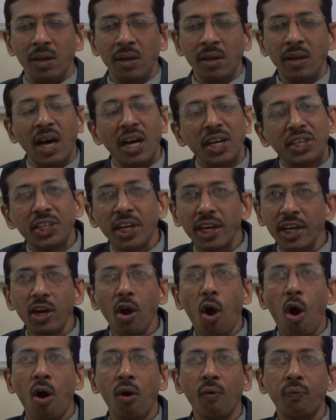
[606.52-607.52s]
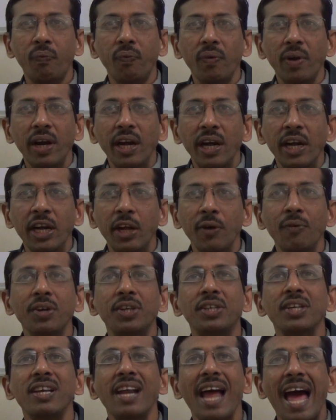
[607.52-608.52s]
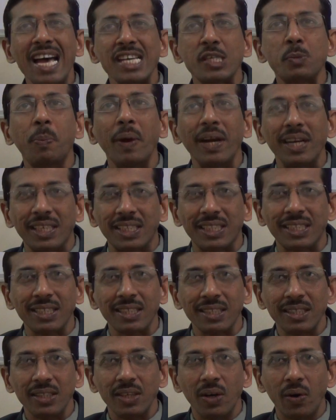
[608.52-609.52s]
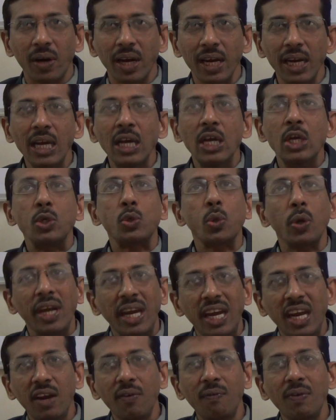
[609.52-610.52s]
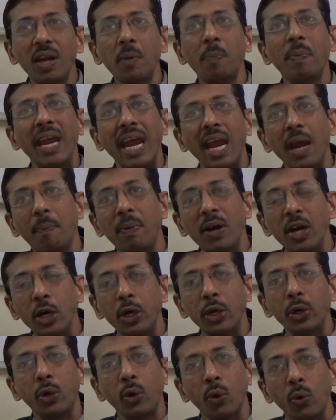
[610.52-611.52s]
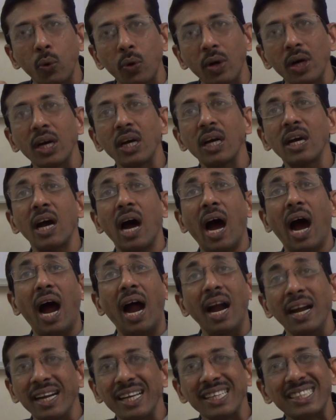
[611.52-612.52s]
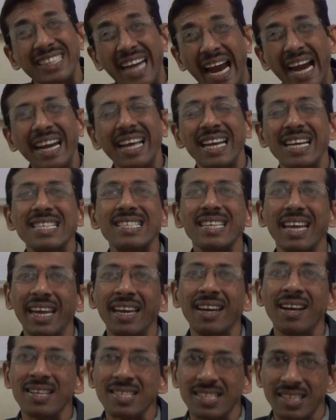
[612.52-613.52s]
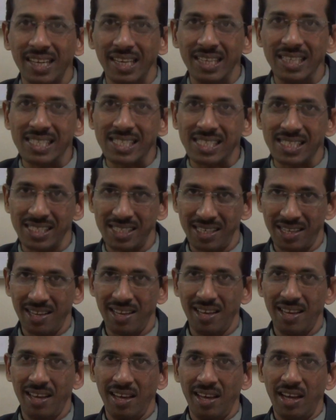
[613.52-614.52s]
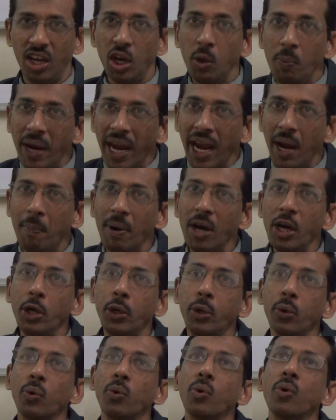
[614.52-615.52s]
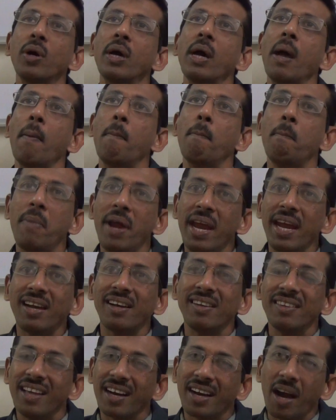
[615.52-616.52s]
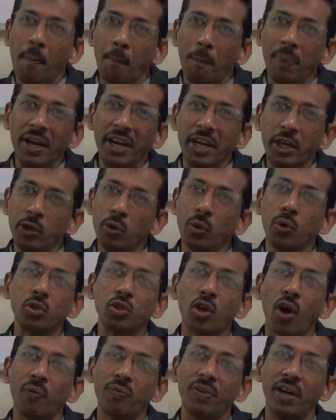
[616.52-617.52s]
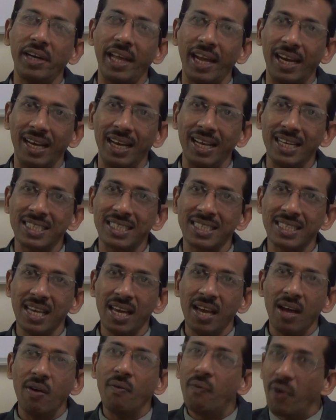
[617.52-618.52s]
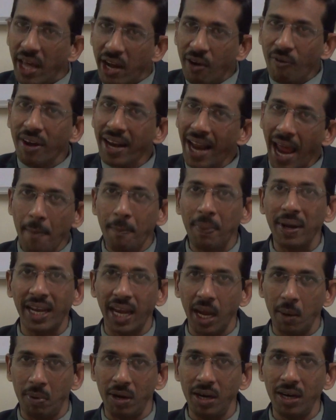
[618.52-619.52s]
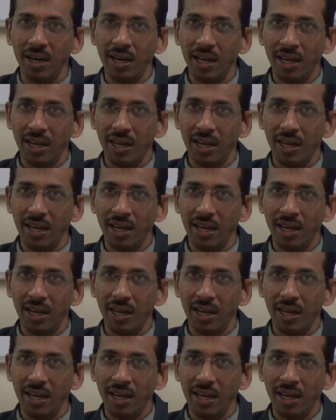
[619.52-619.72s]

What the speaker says: nurturing of individual aspects. Okay, so he will be able to understand his inner skills. He'll be able to make the complete use of the techniques wherever applicable,